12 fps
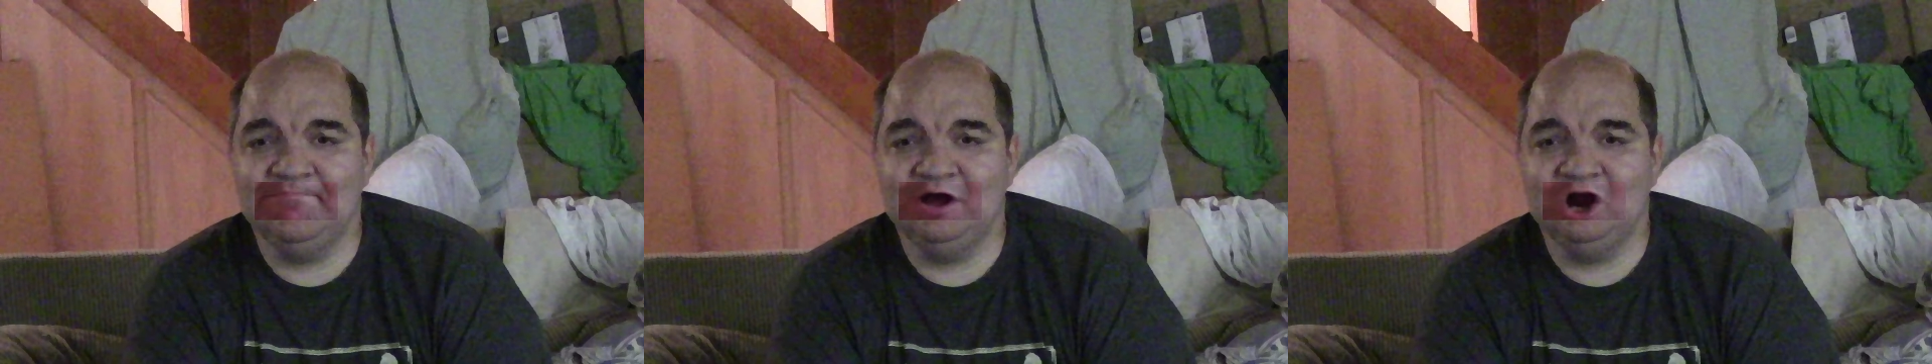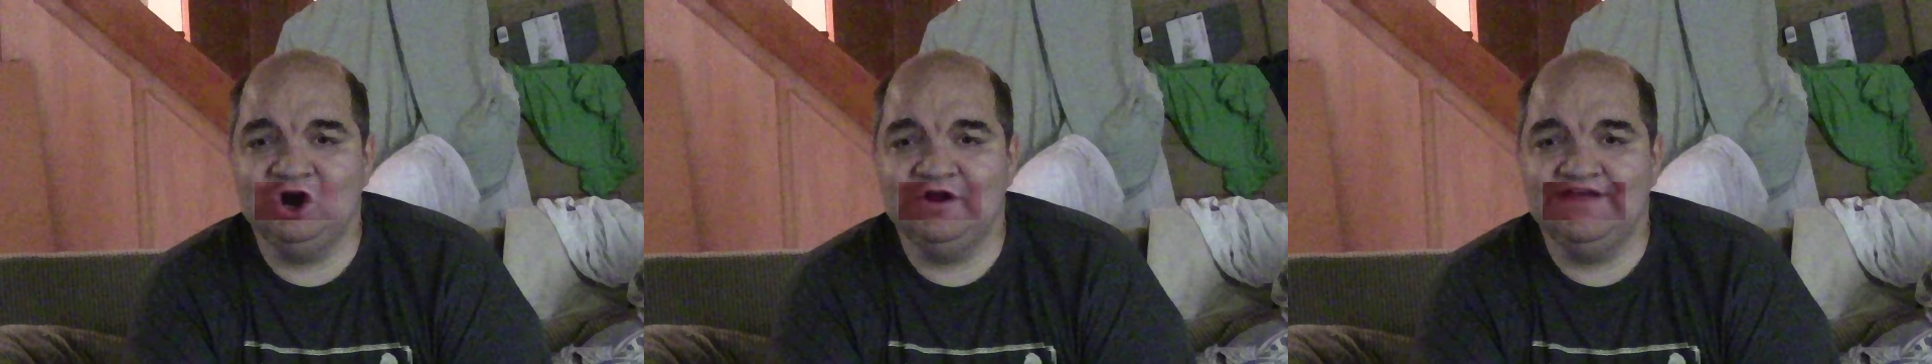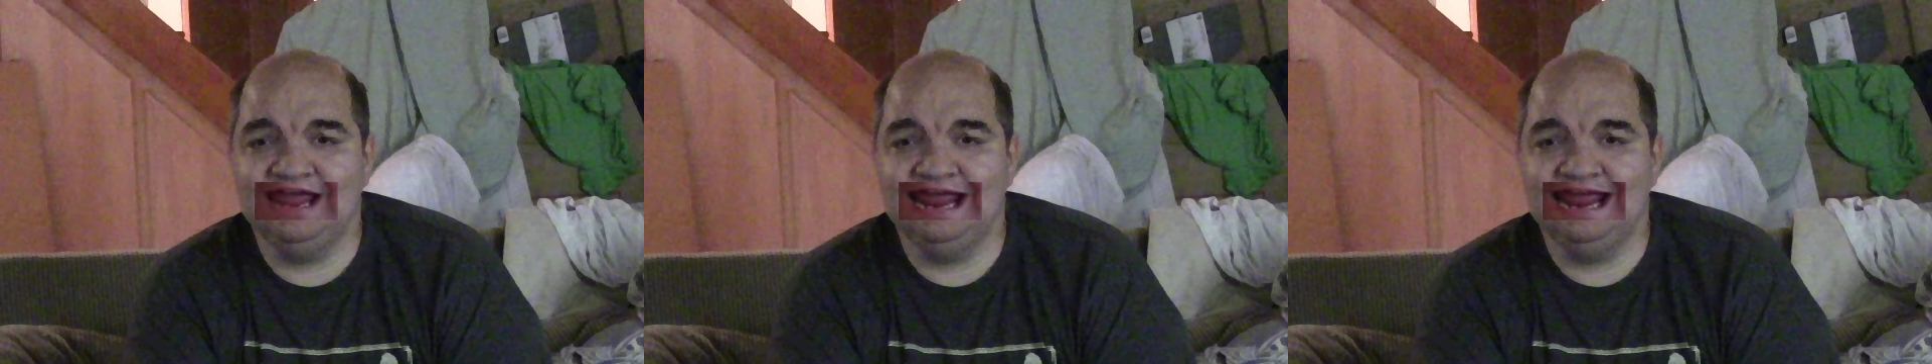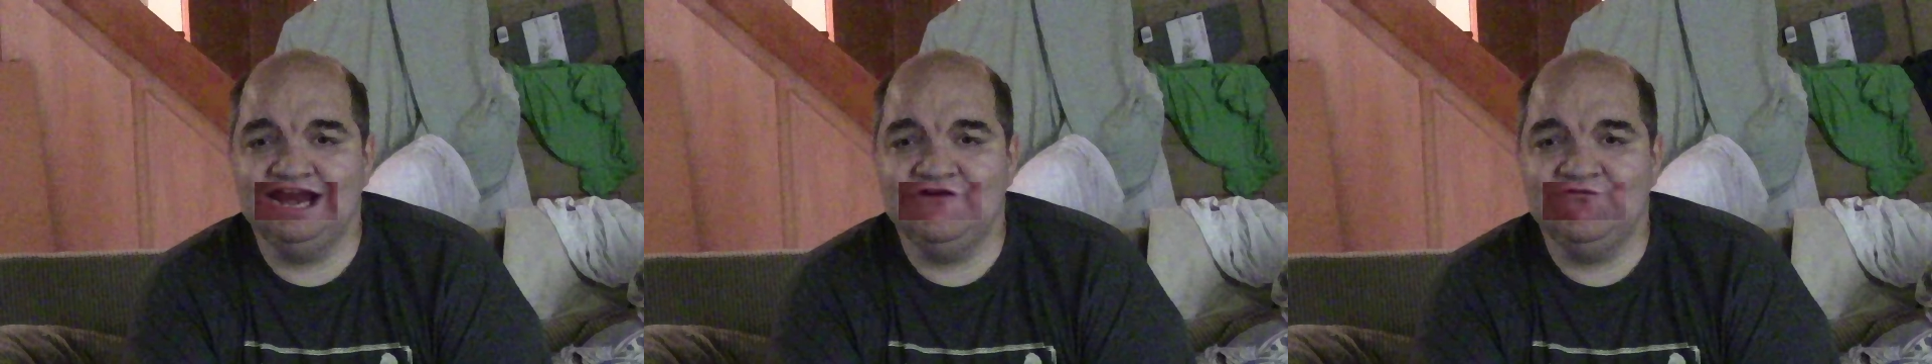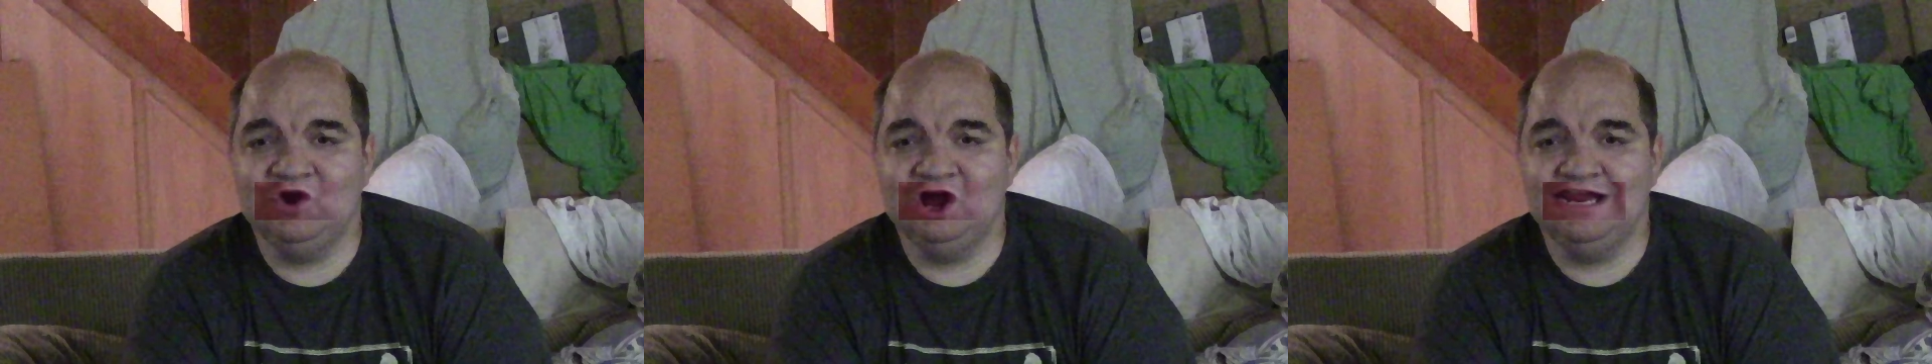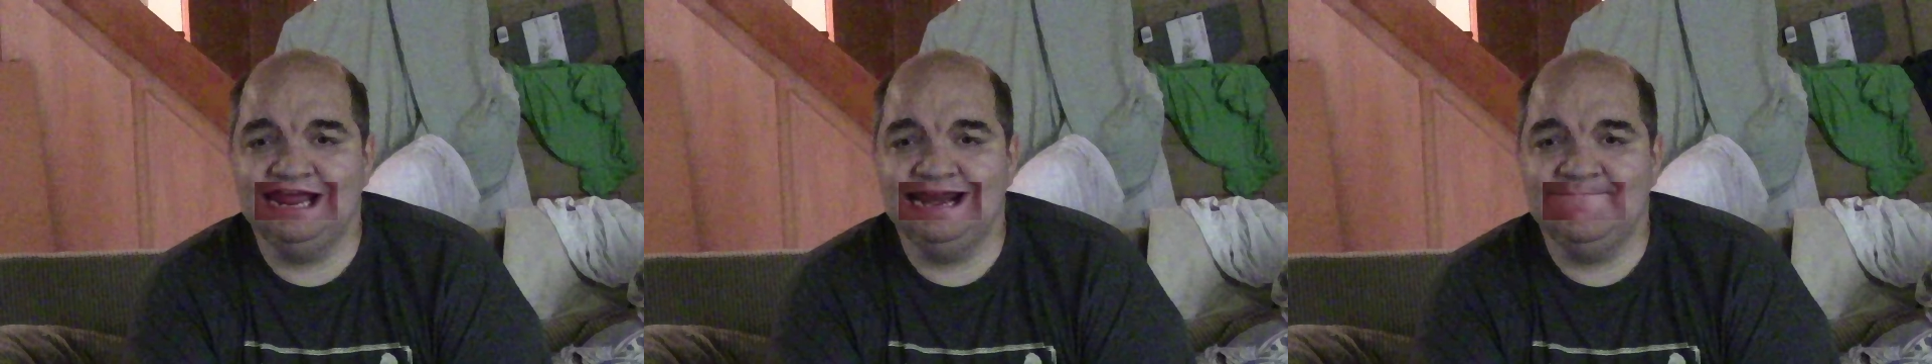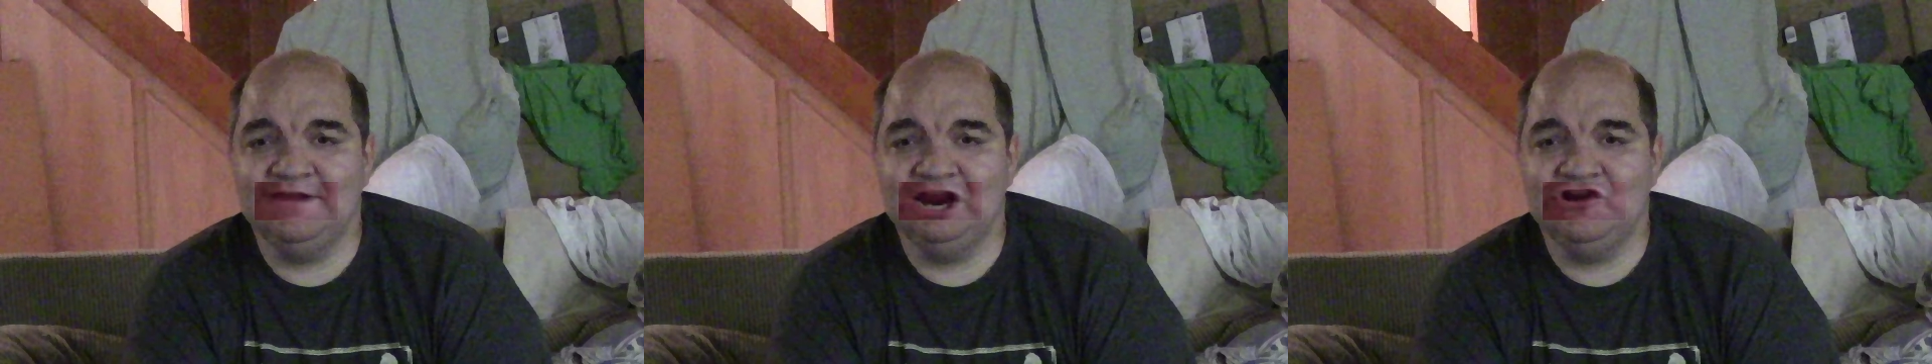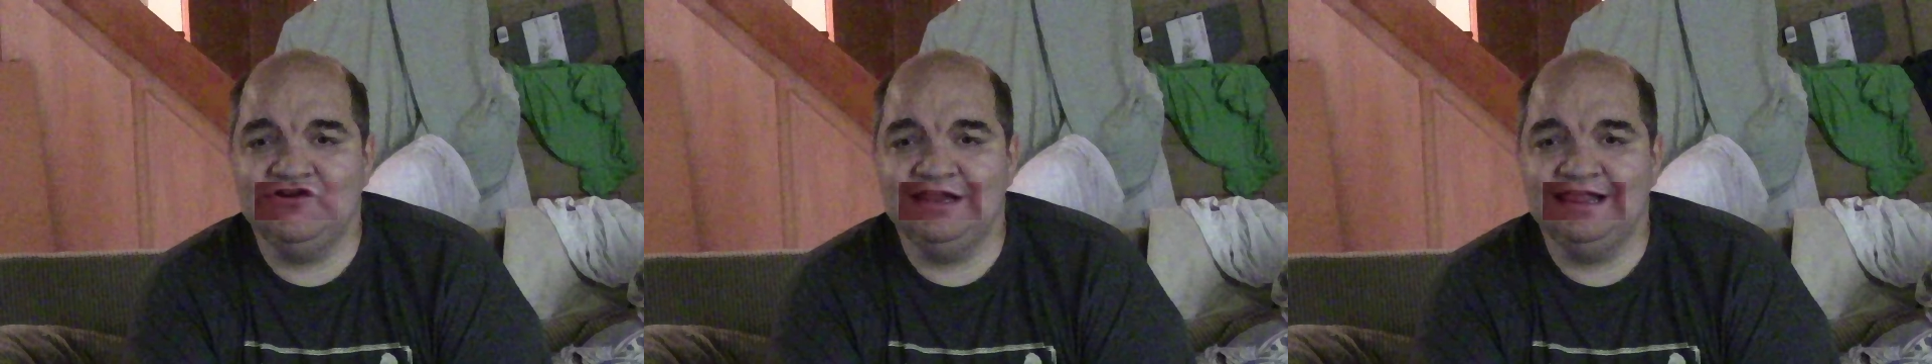part of hand drawn
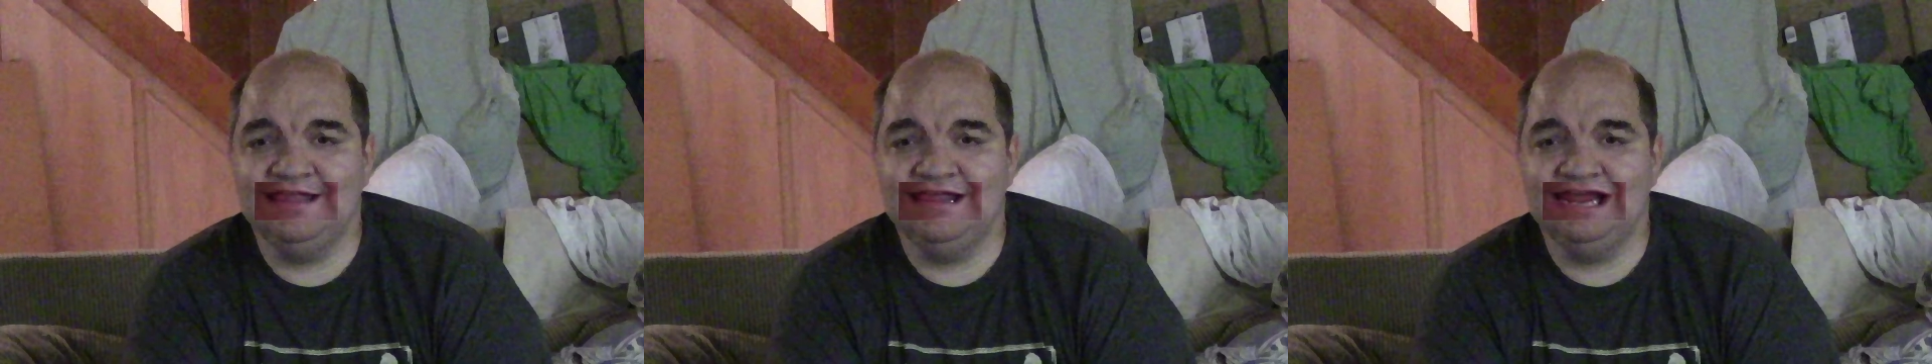animation is